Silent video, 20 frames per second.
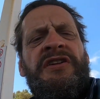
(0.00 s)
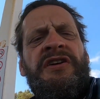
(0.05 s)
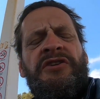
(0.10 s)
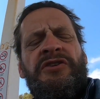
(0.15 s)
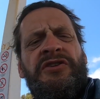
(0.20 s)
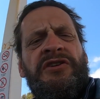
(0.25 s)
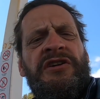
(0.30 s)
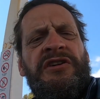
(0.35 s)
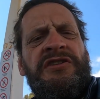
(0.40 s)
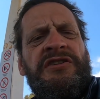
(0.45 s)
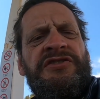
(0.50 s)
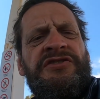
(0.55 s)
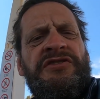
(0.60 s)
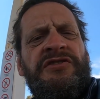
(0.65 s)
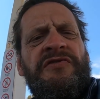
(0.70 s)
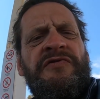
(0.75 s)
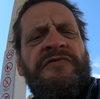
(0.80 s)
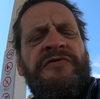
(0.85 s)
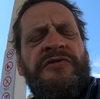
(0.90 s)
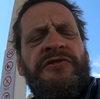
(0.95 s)
they not only
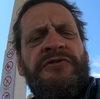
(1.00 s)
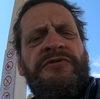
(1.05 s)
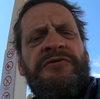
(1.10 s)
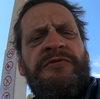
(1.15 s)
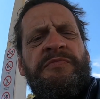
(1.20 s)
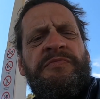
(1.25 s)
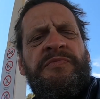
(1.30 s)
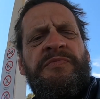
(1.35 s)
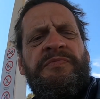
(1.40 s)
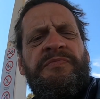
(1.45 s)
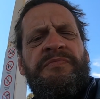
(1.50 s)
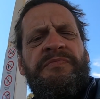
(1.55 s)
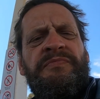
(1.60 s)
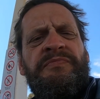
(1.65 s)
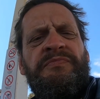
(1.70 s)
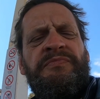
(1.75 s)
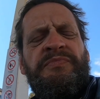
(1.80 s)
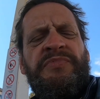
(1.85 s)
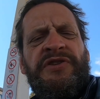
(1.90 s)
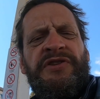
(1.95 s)
sell food,
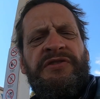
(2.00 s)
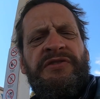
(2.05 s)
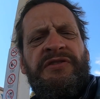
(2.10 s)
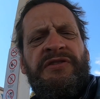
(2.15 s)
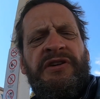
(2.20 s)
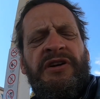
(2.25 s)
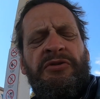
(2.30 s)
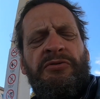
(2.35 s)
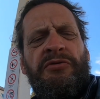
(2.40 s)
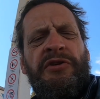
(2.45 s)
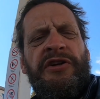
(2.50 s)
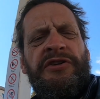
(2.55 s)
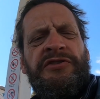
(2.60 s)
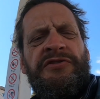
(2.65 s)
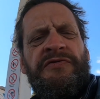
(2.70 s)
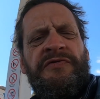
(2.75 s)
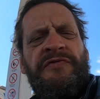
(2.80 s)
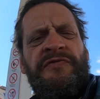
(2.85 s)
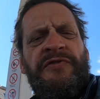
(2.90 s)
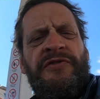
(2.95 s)
but a
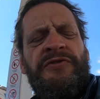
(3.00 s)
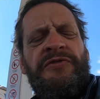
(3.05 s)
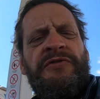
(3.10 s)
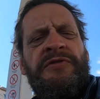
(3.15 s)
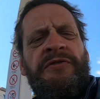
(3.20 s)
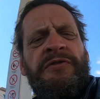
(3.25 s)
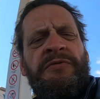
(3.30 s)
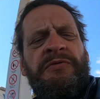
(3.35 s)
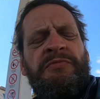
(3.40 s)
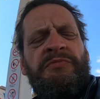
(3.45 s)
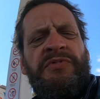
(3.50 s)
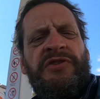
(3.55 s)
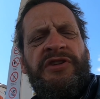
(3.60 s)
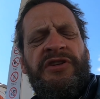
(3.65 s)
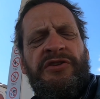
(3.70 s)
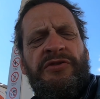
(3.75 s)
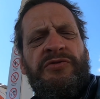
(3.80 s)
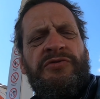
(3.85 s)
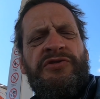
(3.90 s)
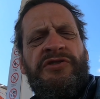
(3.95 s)
range of food, but
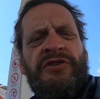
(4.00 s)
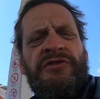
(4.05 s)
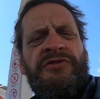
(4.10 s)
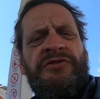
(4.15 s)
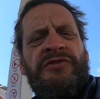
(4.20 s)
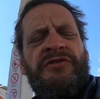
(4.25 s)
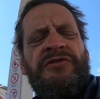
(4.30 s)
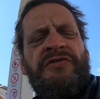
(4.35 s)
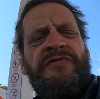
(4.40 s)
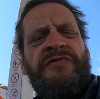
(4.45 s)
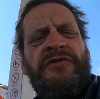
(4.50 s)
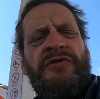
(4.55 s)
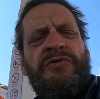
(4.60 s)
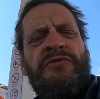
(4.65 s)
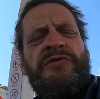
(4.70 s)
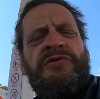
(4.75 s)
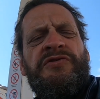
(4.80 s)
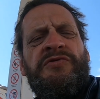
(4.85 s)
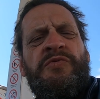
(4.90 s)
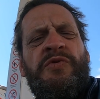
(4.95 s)
they also do the
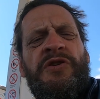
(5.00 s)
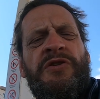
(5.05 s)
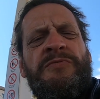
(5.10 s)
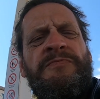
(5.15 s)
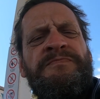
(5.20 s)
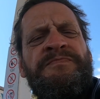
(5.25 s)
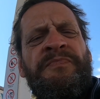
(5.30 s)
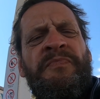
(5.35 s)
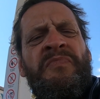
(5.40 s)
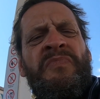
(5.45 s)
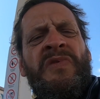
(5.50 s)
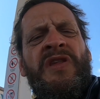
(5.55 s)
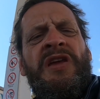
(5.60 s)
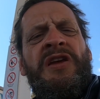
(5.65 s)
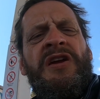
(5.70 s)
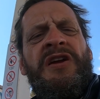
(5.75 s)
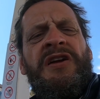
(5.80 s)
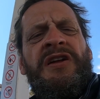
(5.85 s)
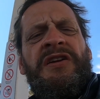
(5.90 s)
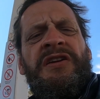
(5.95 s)
fuel as well.
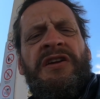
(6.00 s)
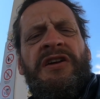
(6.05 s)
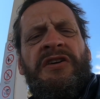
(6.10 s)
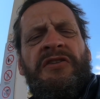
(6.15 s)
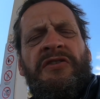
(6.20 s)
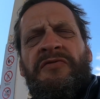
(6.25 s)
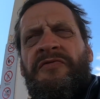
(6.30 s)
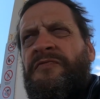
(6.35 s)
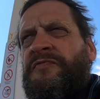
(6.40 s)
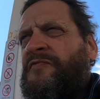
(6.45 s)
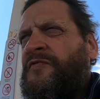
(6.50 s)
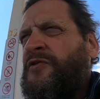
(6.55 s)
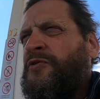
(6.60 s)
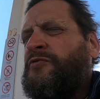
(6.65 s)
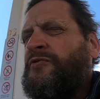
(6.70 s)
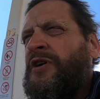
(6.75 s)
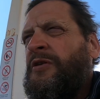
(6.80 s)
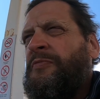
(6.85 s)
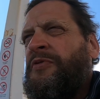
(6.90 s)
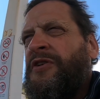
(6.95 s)
Now I've
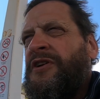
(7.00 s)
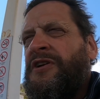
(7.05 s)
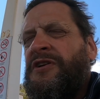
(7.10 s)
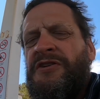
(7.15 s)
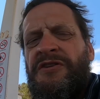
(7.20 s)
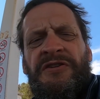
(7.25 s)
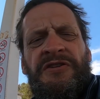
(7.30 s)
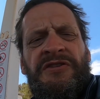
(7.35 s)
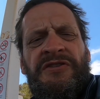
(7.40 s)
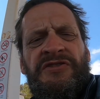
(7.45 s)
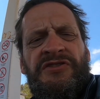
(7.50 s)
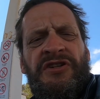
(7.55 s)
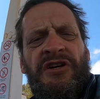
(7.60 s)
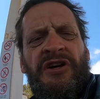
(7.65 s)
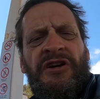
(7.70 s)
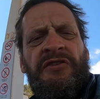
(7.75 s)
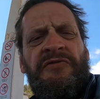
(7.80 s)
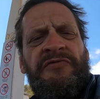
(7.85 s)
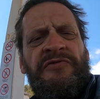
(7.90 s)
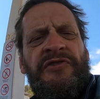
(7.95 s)
filled up here, so
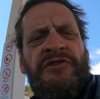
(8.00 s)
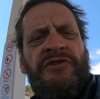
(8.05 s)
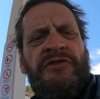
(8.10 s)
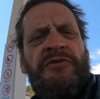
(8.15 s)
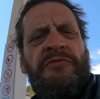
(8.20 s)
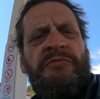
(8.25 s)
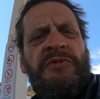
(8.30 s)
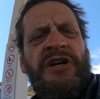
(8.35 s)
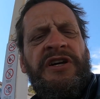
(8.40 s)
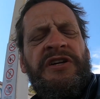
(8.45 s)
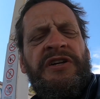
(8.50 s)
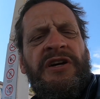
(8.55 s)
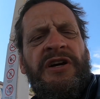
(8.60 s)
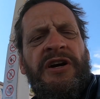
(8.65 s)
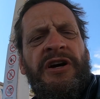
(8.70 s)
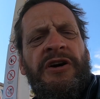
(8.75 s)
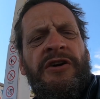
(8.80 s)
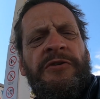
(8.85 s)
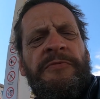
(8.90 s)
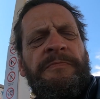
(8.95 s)
hopefully I'll make it
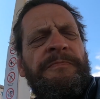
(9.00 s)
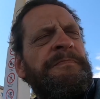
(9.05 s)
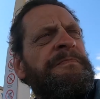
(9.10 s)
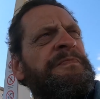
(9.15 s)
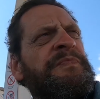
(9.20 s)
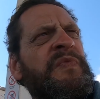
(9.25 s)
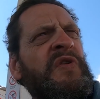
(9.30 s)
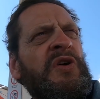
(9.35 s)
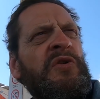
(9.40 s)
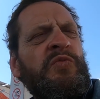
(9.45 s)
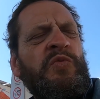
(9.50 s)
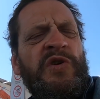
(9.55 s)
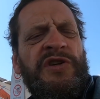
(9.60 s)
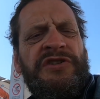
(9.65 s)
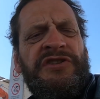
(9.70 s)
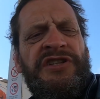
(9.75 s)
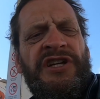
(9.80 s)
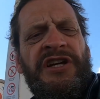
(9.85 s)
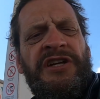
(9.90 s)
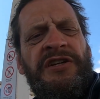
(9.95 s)
home on
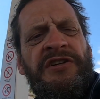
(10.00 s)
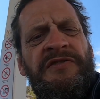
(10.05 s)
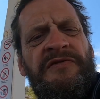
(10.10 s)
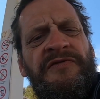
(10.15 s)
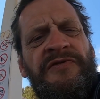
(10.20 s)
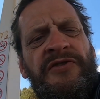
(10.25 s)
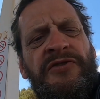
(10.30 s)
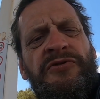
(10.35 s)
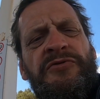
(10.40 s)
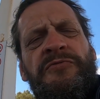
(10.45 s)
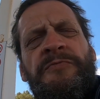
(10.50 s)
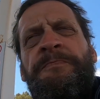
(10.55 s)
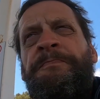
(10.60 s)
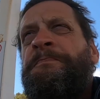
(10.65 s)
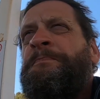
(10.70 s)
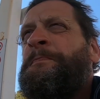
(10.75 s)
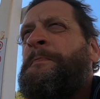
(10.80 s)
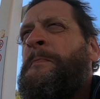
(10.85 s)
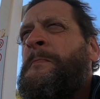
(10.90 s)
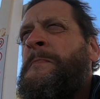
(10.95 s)
one tank of fuel
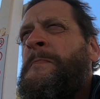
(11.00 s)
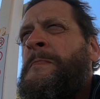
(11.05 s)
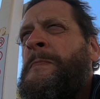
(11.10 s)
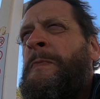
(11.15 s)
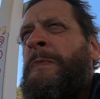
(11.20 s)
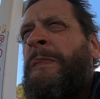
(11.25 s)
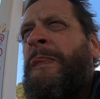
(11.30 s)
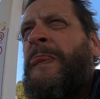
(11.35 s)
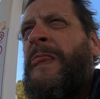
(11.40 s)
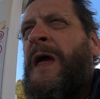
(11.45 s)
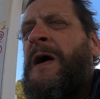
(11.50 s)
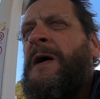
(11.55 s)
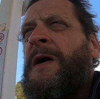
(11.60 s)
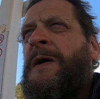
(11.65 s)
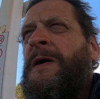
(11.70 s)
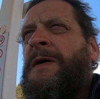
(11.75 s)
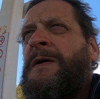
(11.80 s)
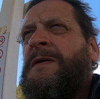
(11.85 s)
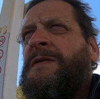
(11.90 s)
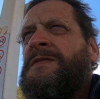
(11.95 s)

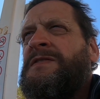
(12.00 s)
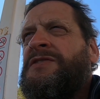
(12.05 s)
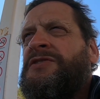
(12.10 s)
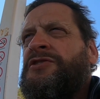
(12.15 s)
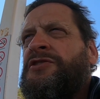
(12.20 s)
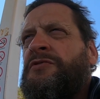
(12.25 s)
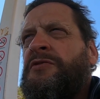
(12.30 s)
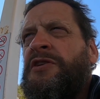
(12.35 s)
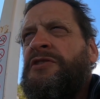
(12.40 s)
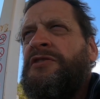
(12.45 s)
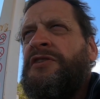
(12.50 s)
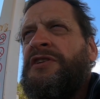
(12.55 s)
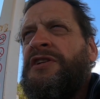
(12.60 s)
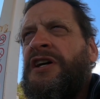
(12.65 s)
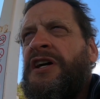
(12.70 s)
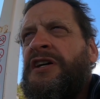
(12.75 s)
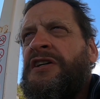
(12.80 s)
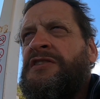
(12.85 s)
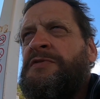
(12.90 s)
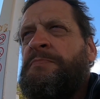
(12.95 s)
uh, it's 200
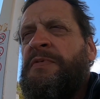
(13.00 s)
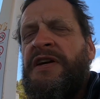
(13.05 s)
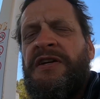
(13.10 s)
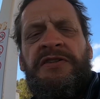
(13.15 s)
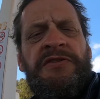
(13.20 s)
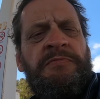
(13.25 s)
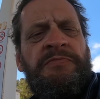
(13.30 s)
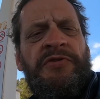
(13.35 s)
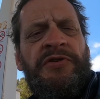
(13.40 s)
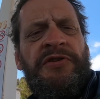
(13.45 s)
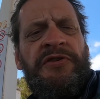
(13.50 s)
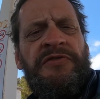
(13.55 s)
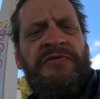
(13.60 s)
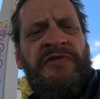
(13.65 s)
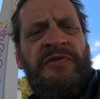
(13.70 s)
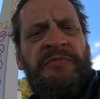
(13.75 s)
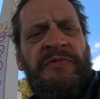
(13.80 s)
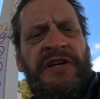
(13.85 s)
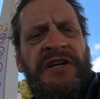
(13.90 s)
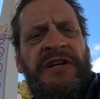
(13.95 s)
k's back to Perth from